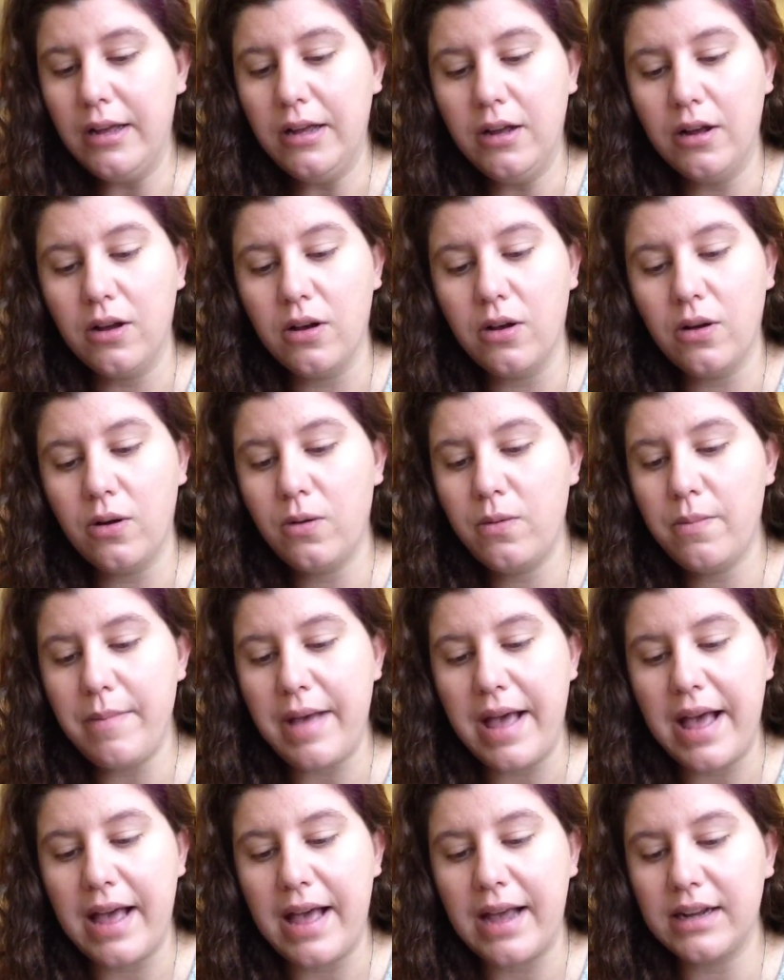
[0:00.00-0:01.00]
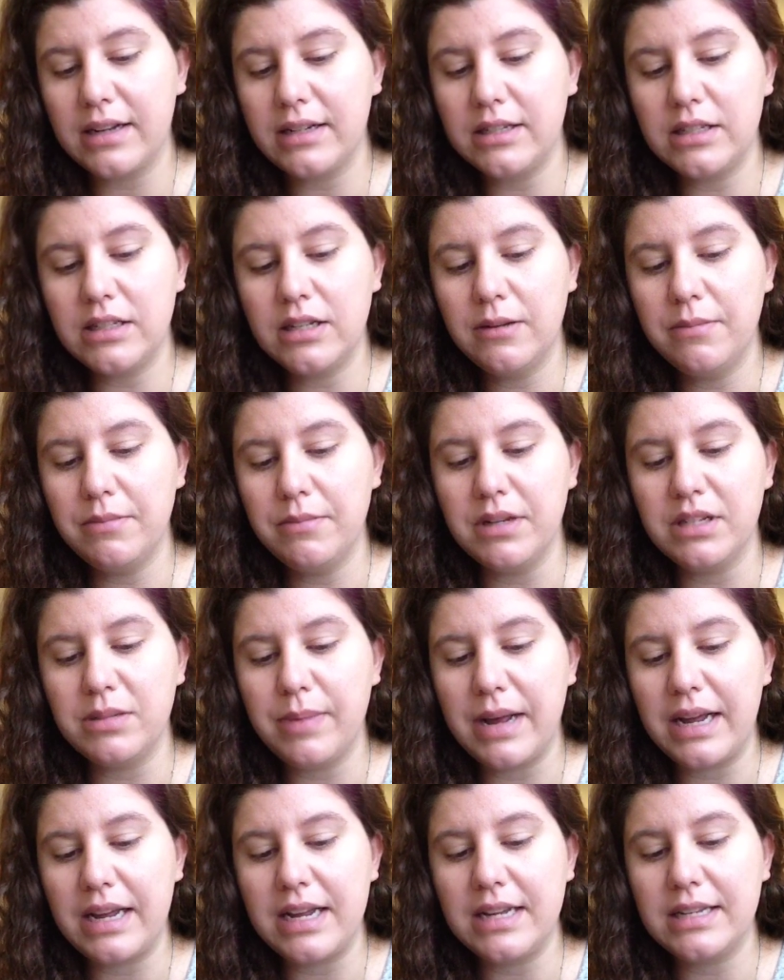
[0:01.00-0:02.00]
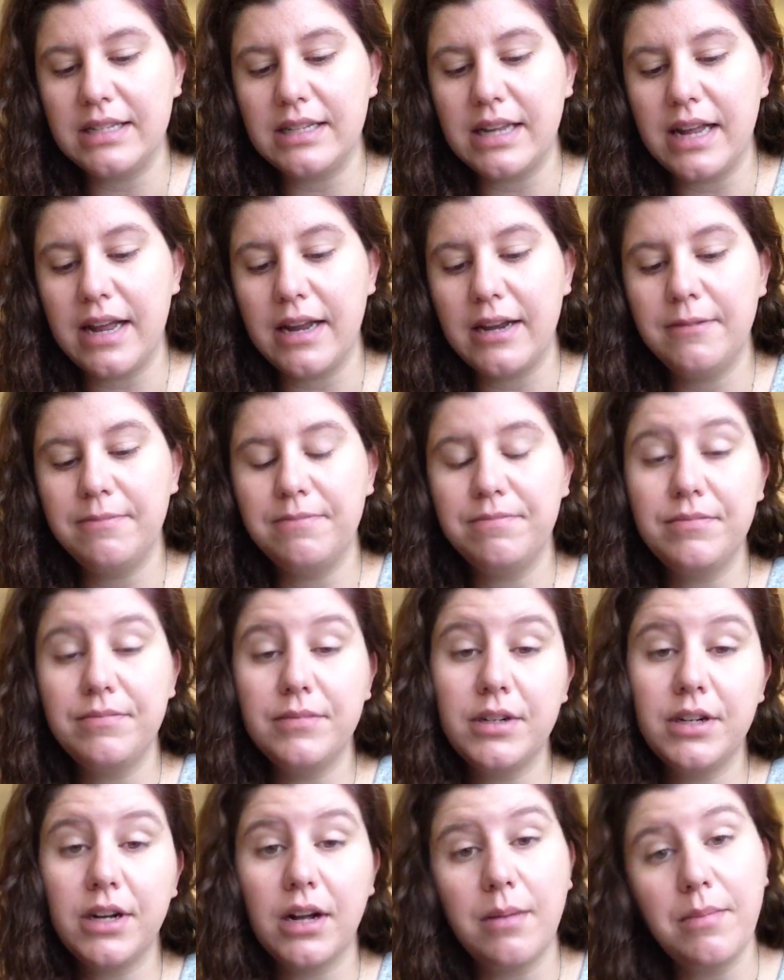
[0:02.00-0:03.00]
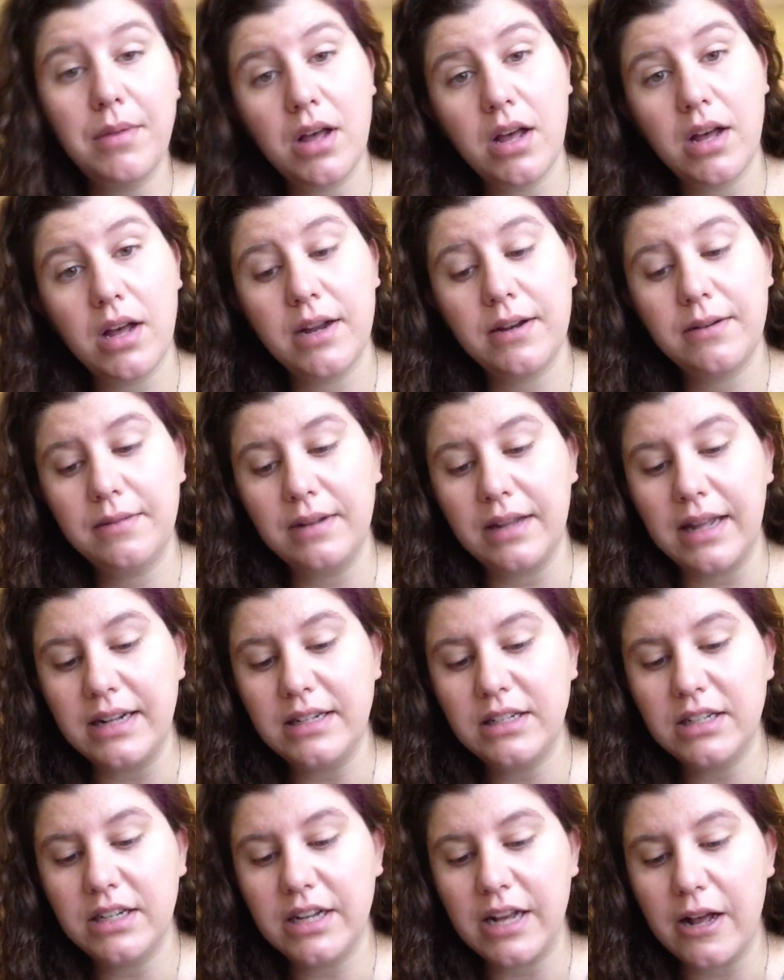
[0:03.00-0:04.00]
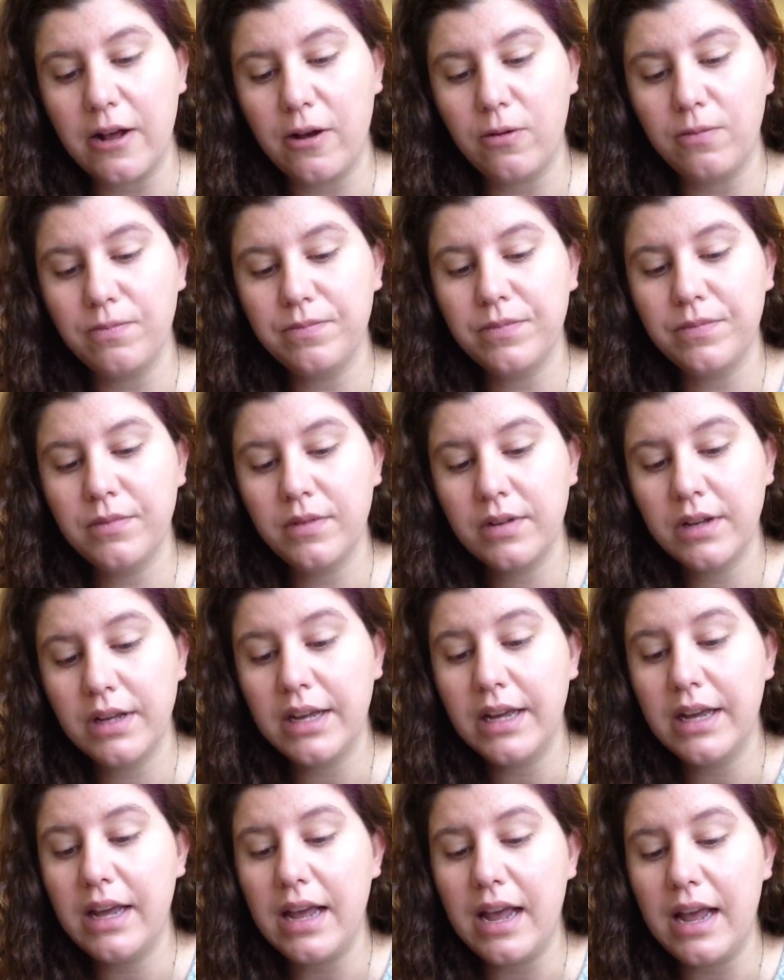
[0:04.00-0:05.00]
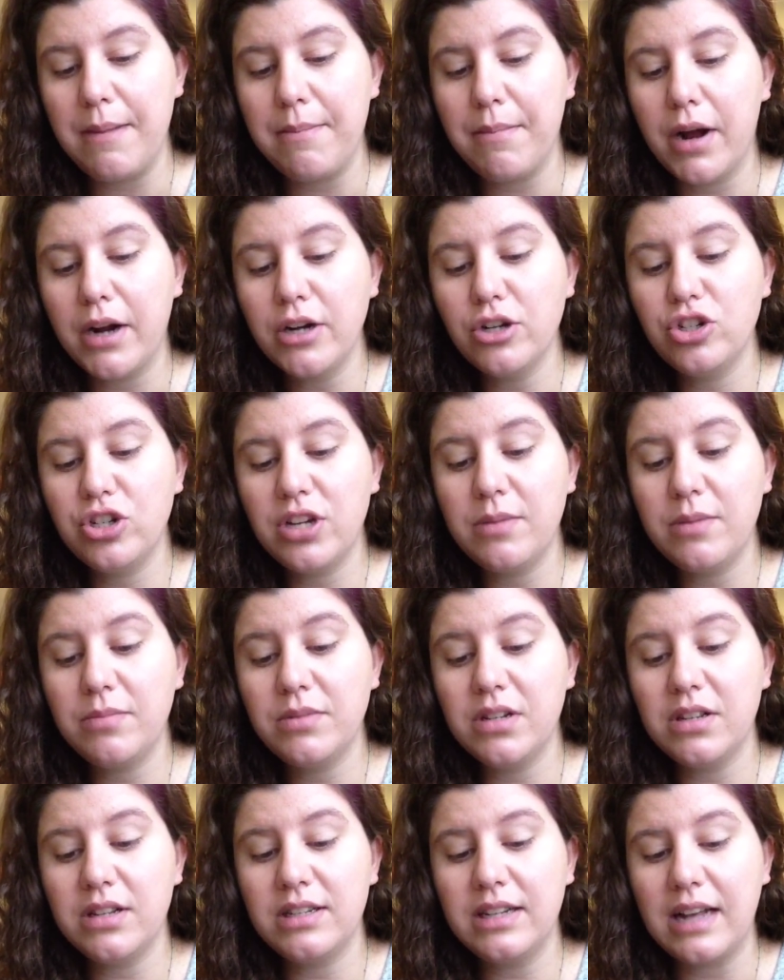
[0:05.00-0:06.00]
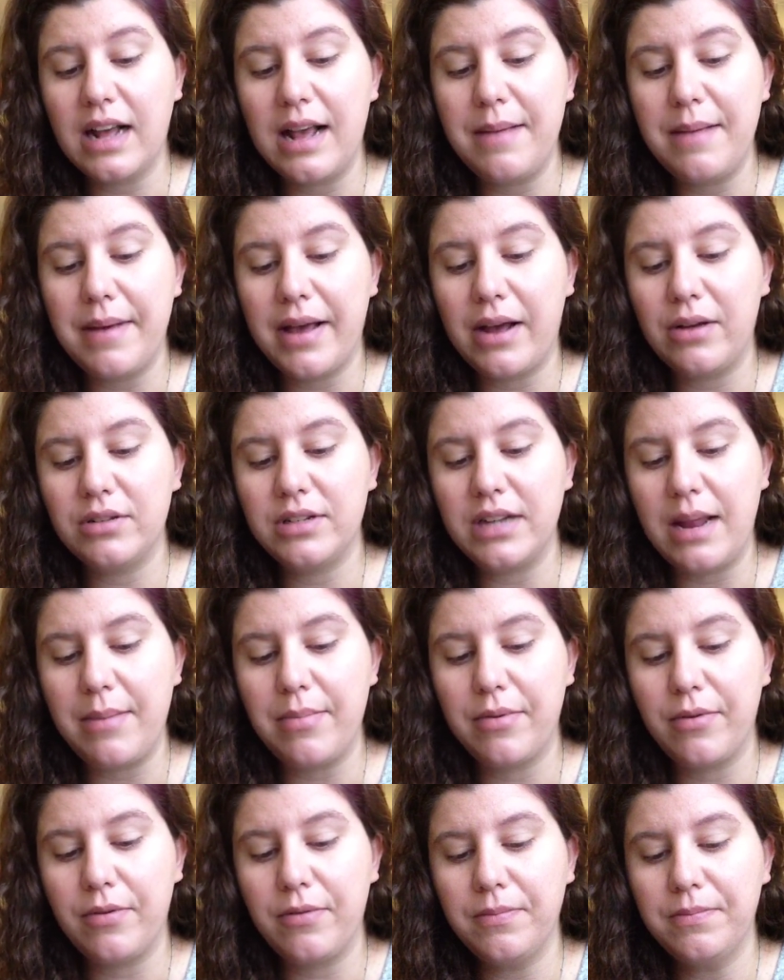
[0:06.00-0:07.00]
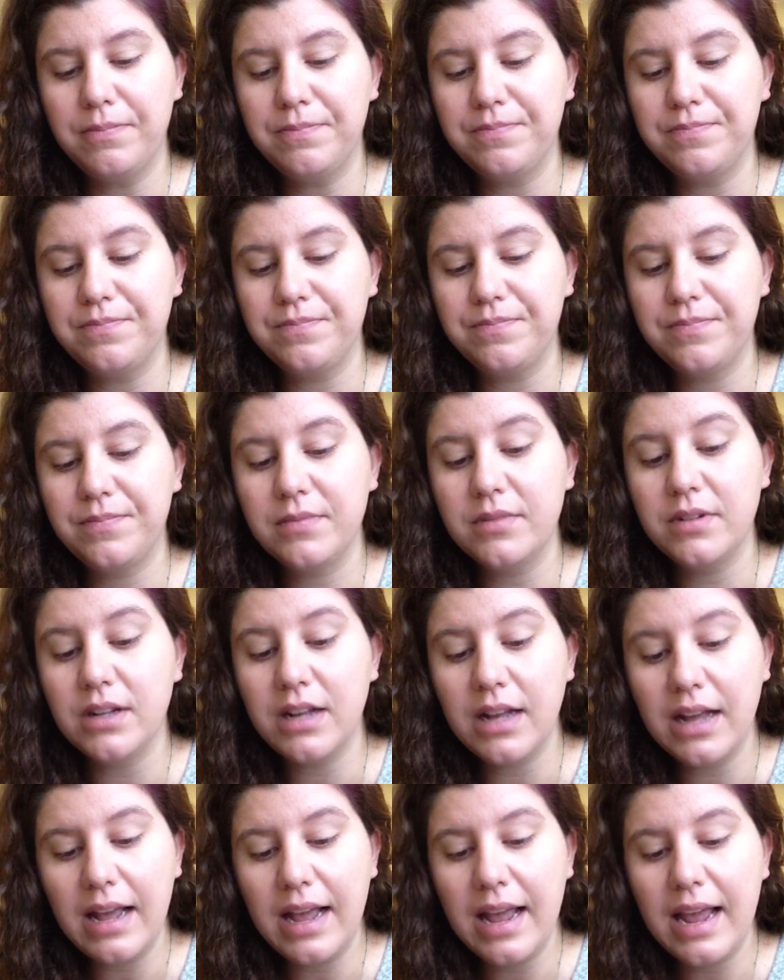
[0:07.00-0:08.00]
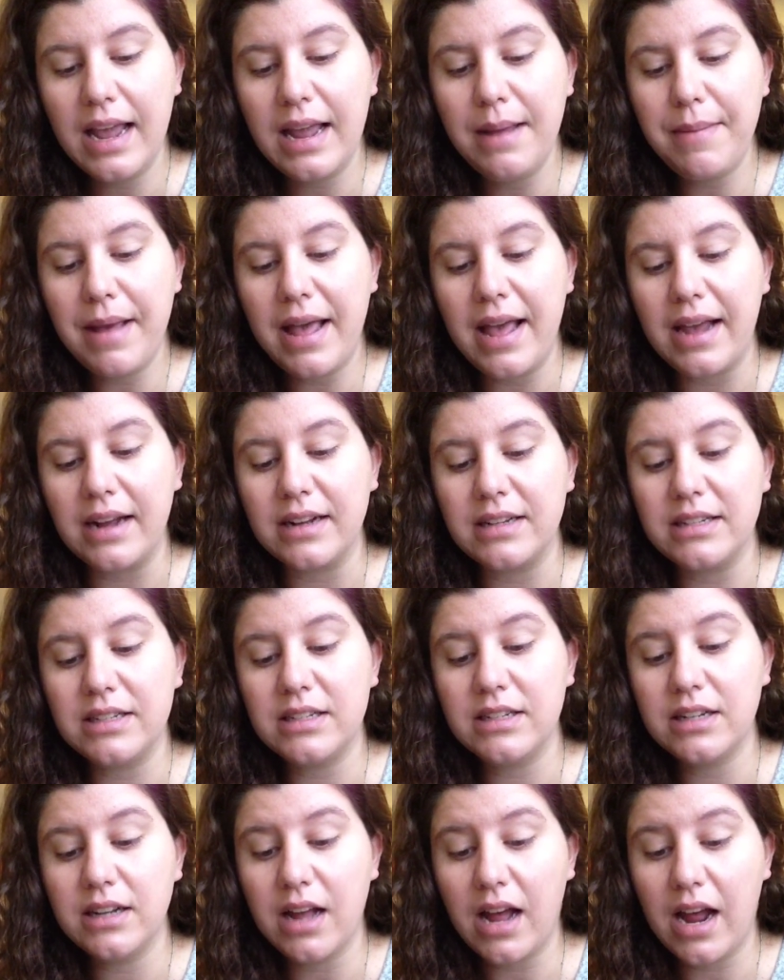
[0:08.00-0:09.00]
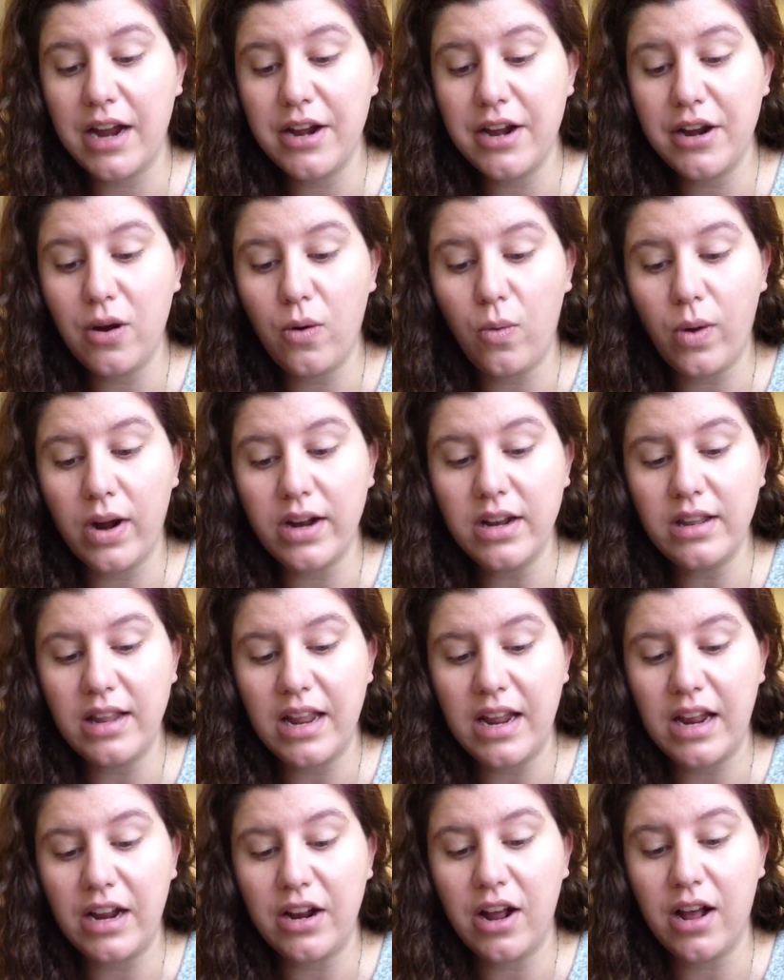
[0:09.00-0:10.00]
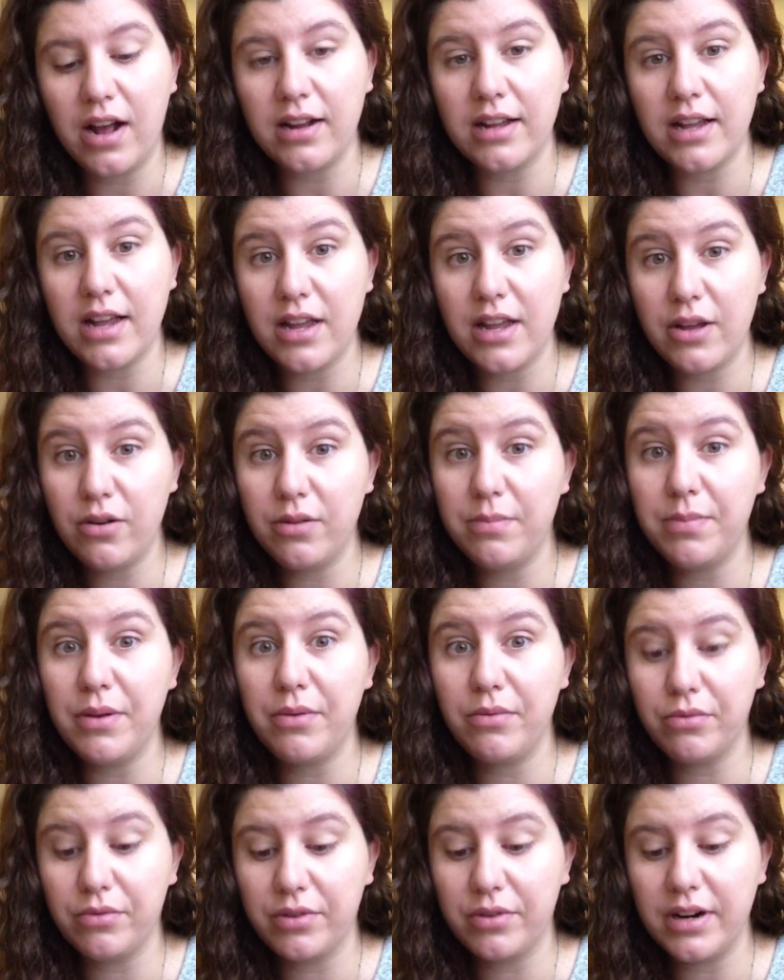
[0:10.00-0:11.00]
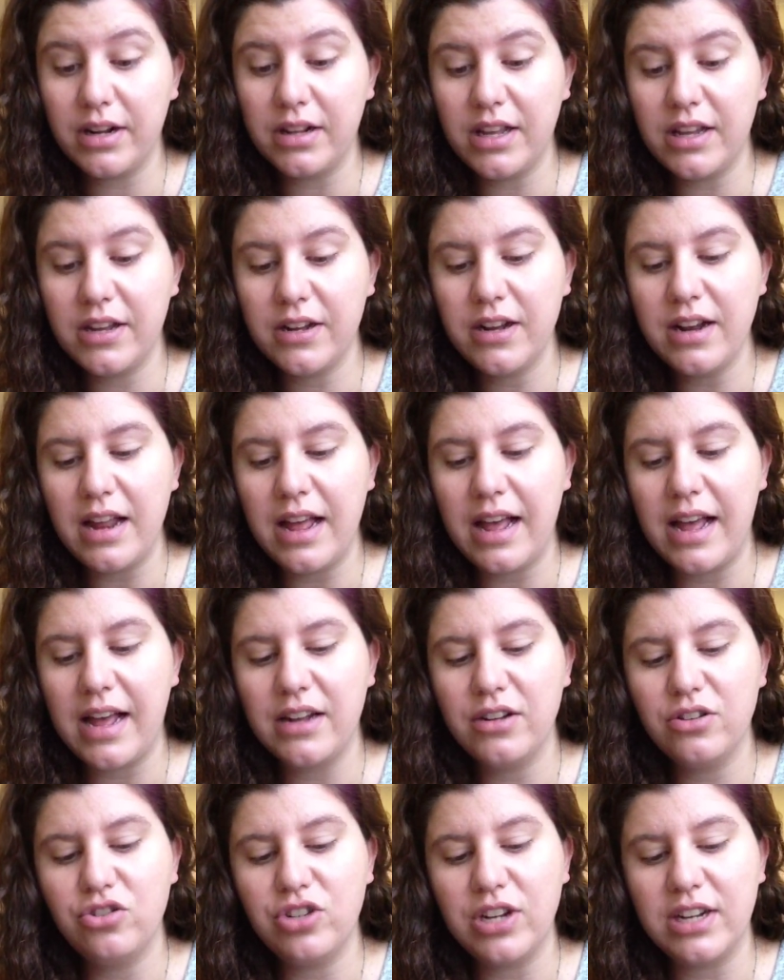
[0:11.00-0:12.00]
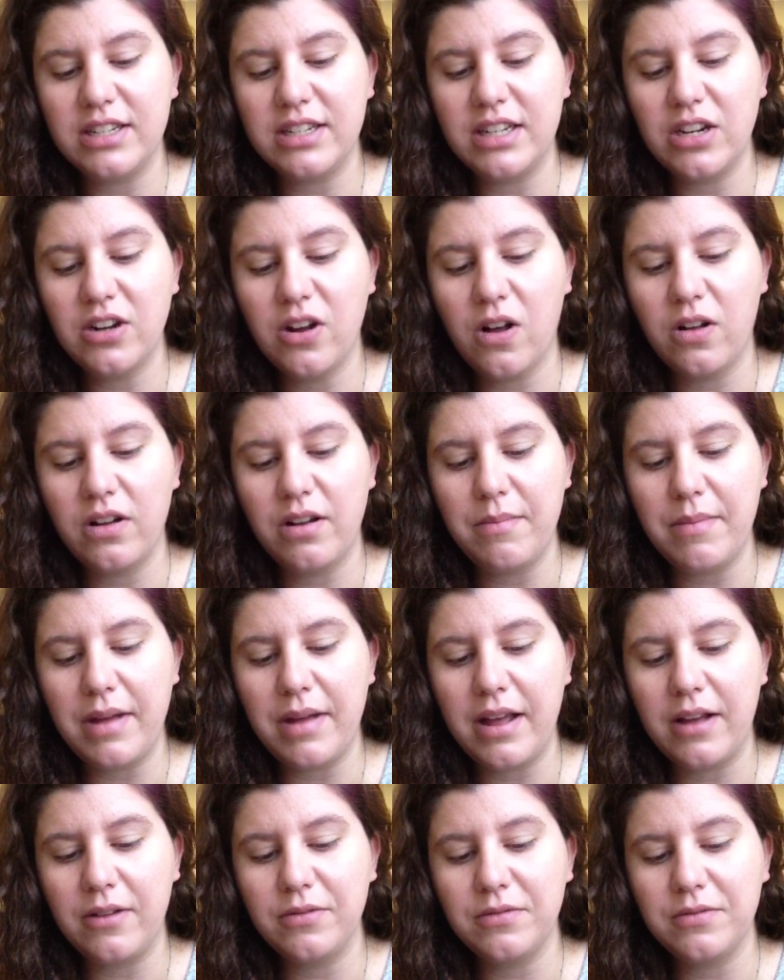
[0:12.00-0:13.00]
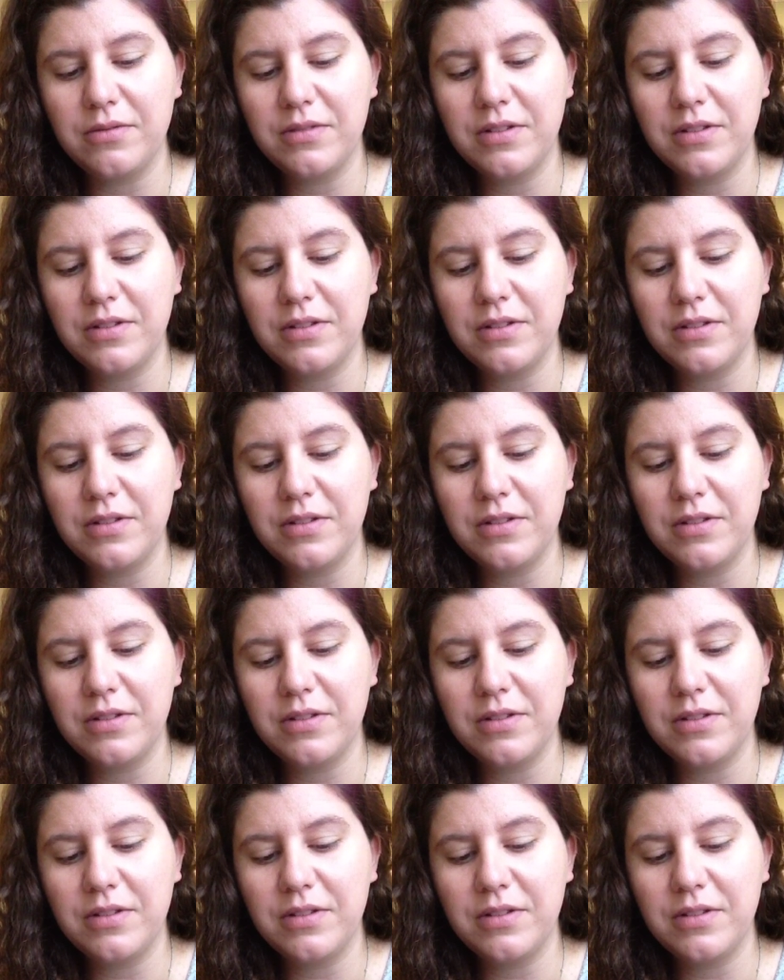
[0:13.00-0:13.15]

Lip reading: Oh, Max, Miss Becky said. Come on, let's go, and marched him to the timeout table. Hey, Max, I know one thing in hockey you would be really good at, Jessie called him out.